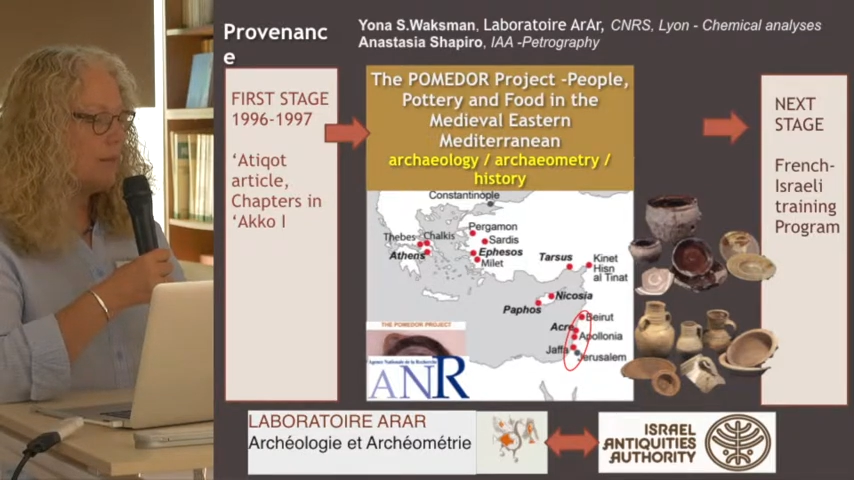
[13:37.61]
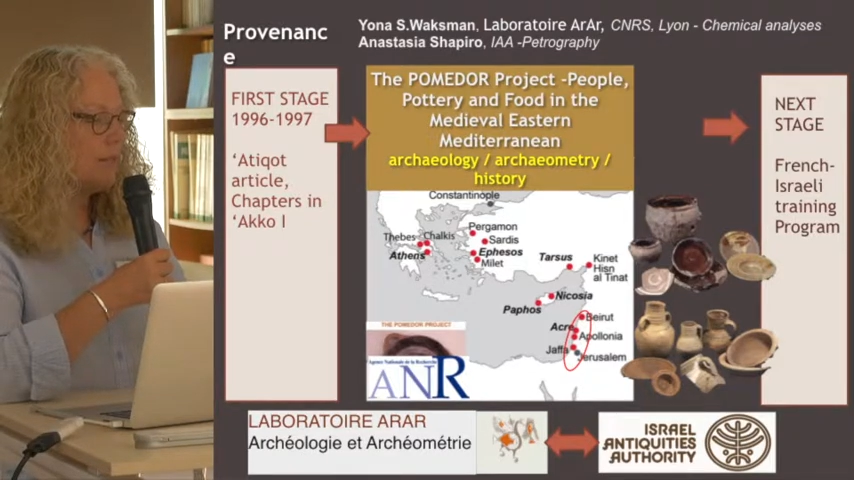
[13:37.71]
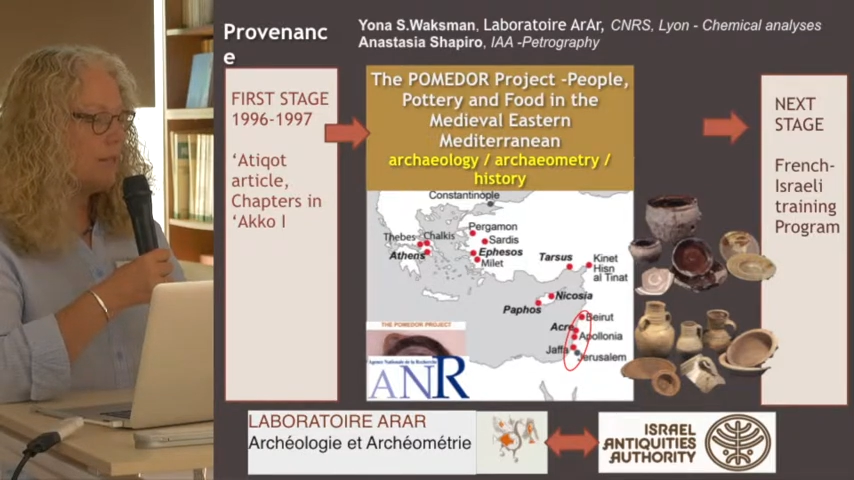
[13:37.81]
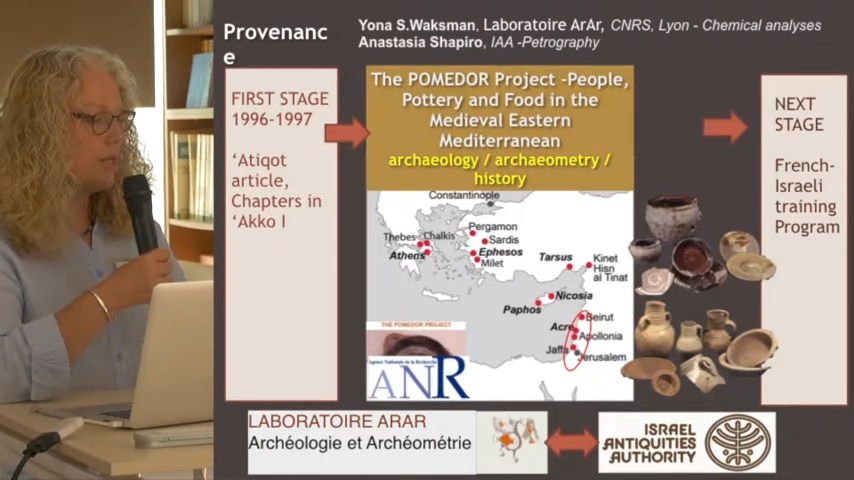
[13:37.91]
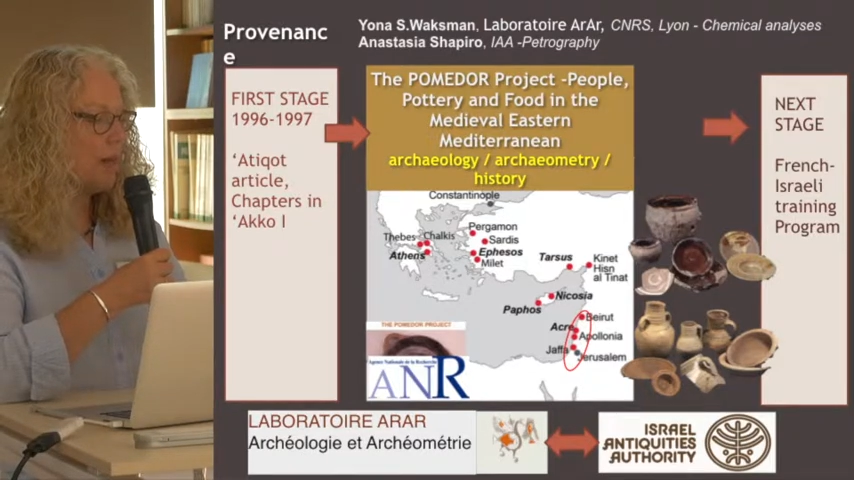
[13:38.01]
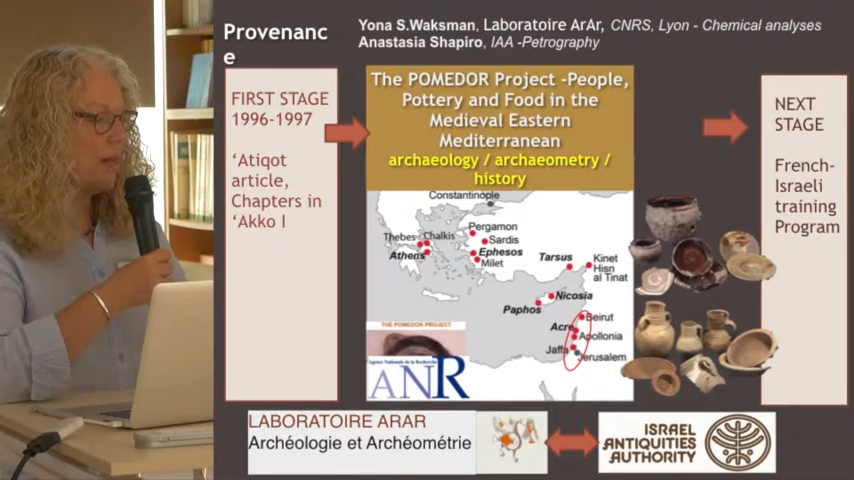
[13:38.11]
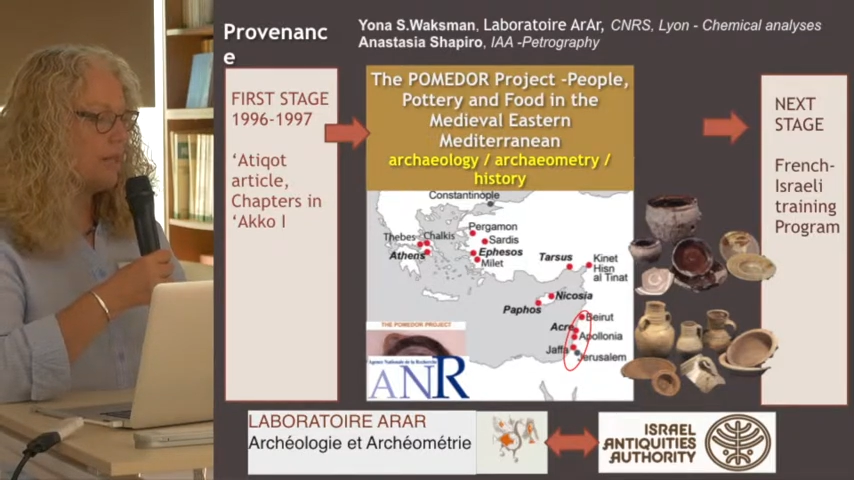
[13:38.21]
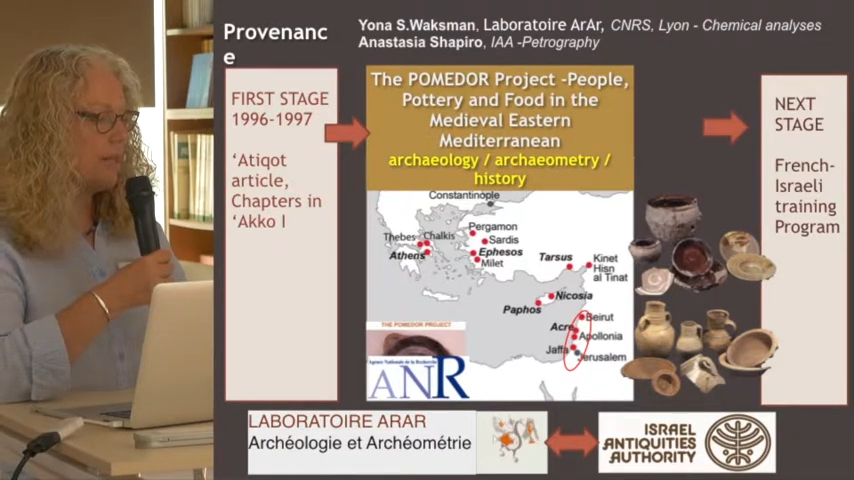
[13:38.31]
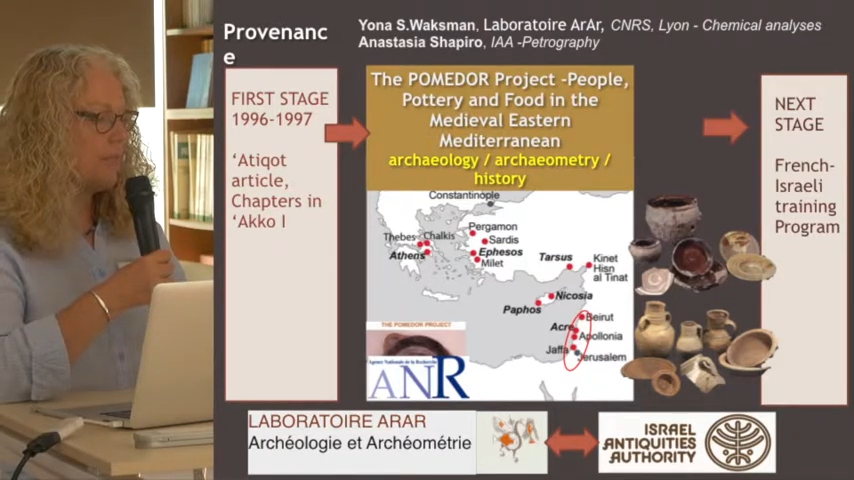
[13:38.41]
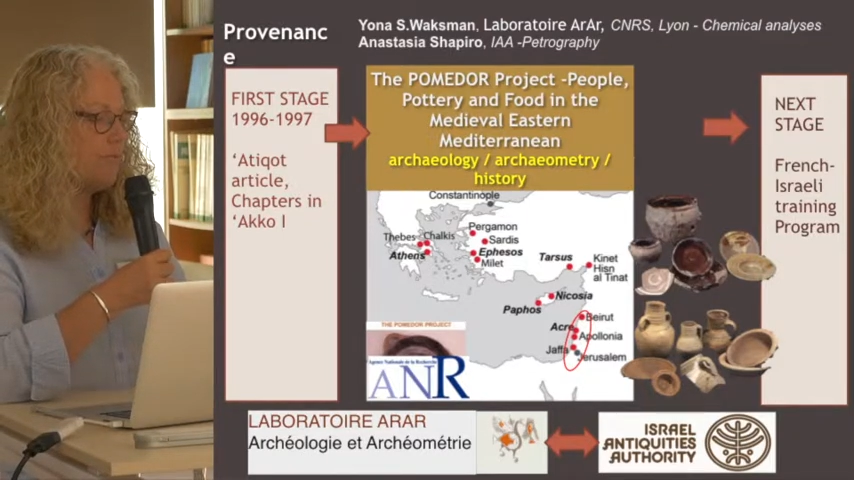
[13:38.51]

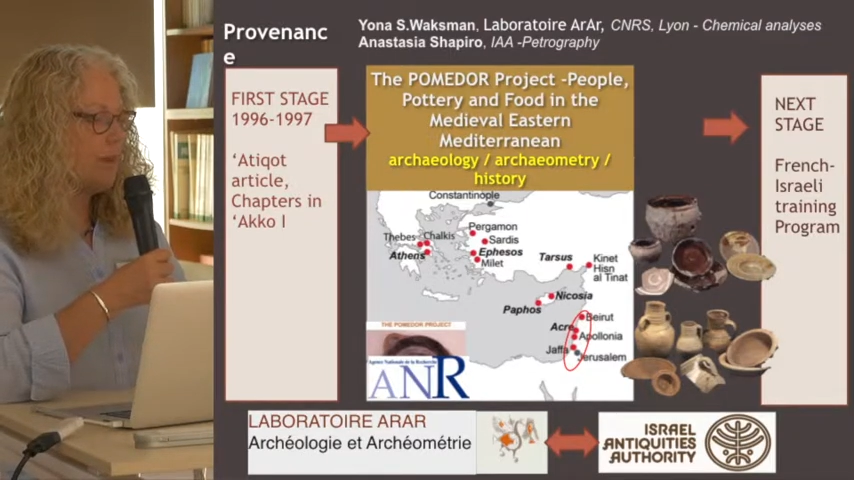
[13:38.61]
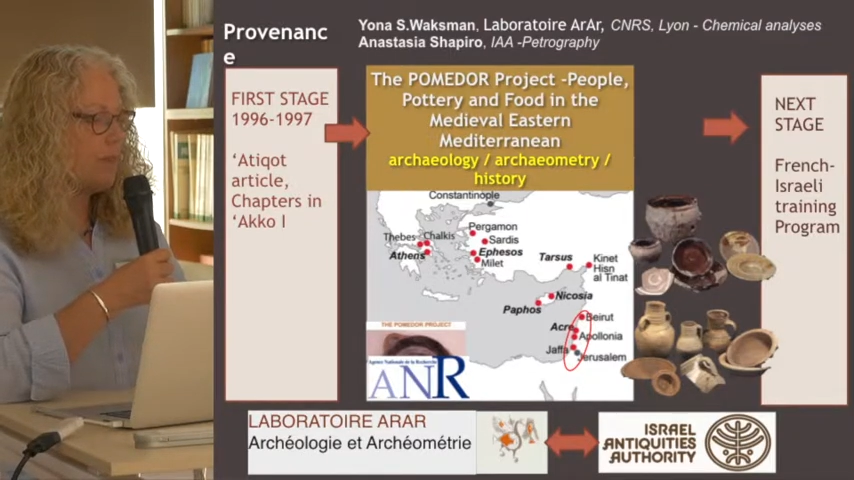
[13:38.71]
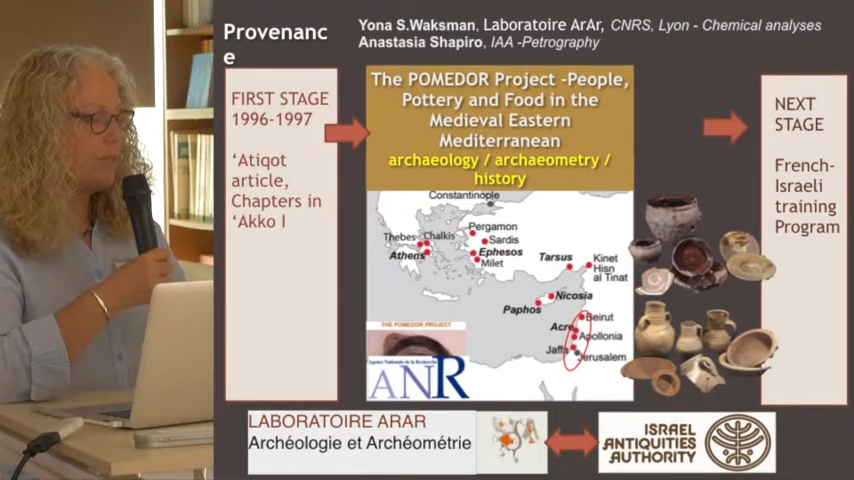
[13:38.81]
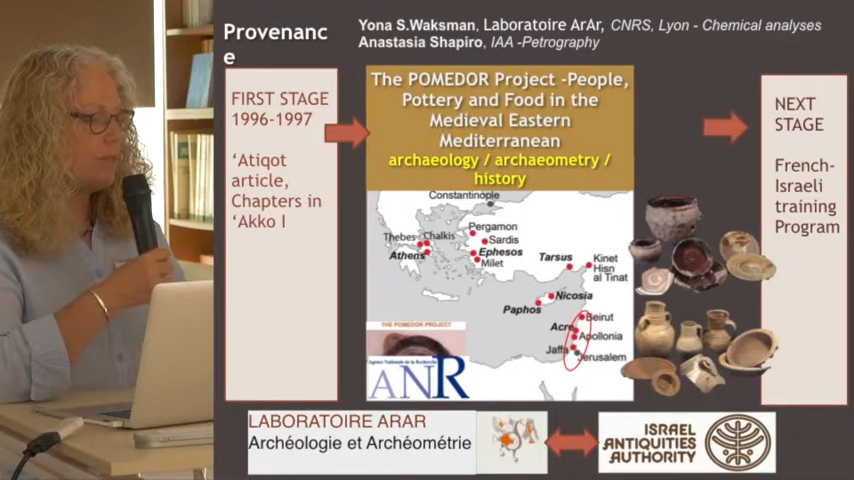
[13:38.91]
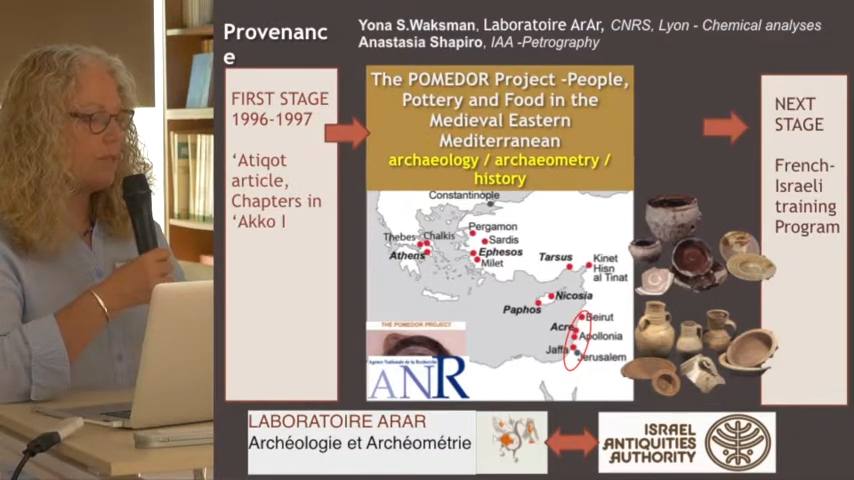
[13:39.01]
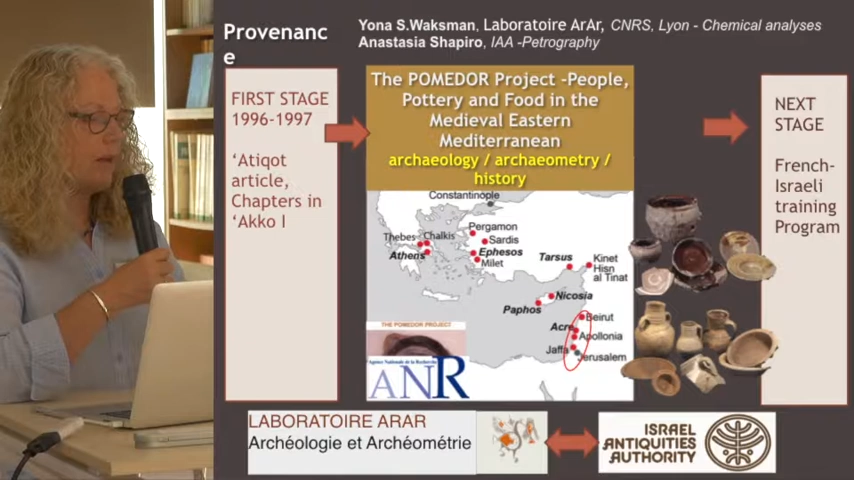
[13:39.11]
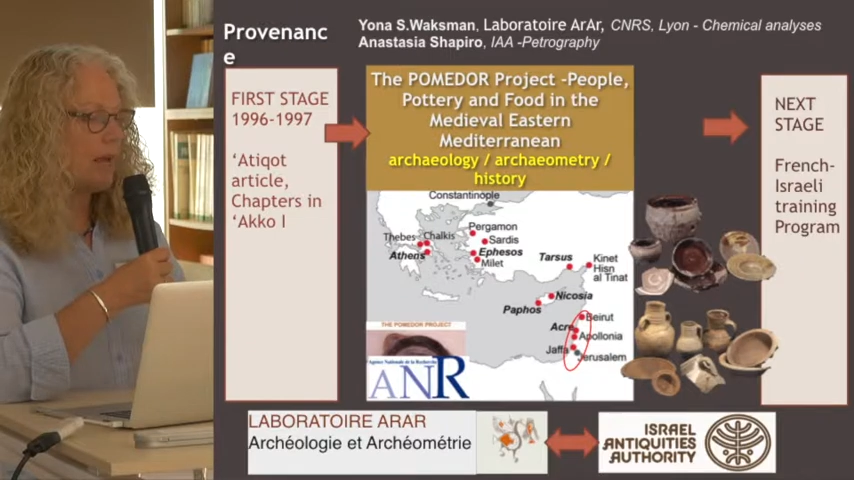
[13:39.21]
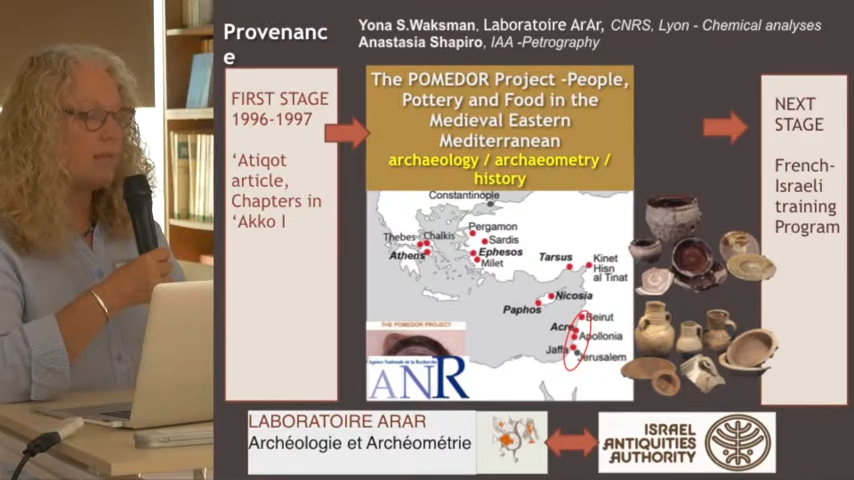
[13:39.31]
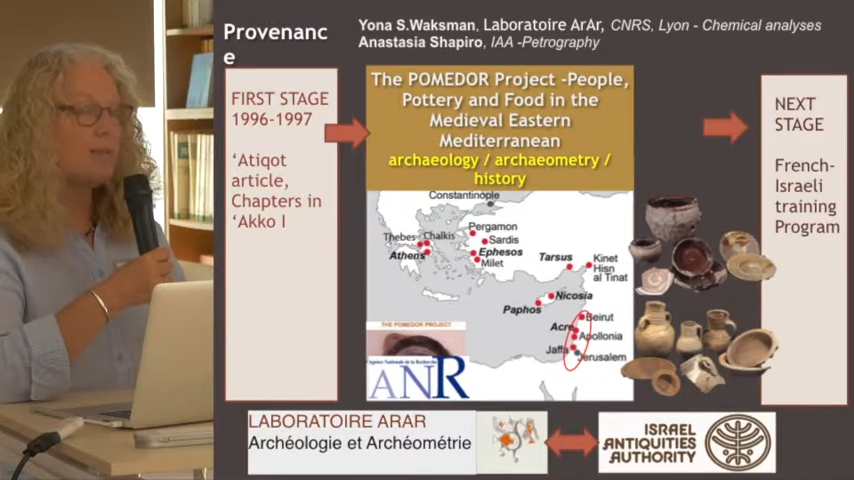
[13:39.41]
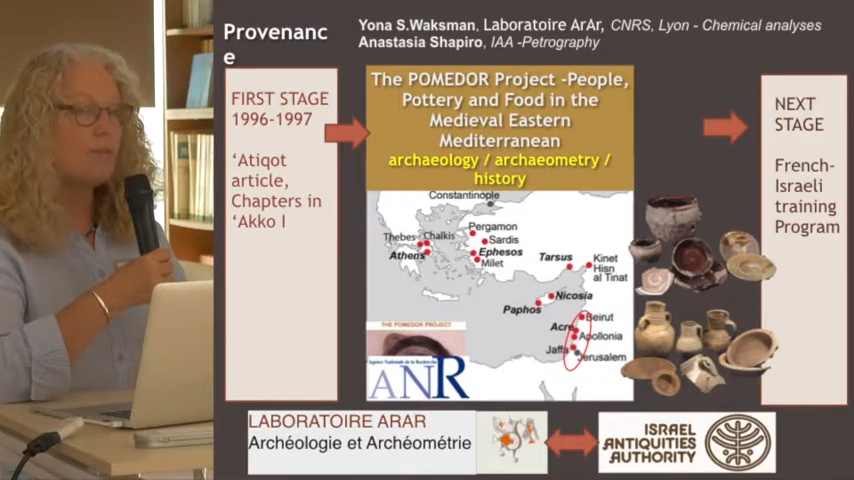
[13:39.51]
initiate a French-Israeli